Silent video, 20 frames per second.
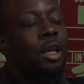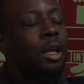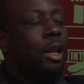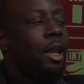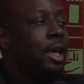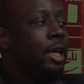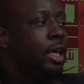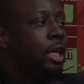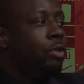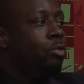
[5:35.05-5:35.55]

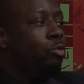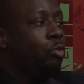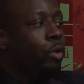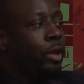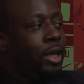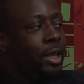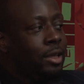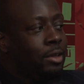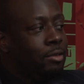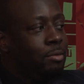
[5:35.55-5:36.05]
like he
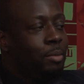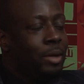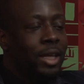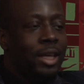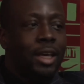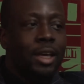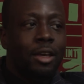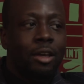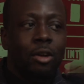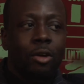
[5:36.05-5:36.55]
reads, but
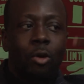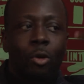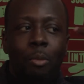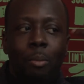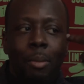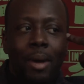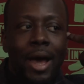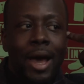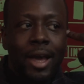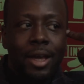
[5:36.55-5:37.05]
he can go
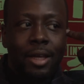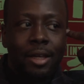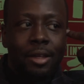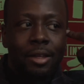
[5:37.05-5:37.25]
back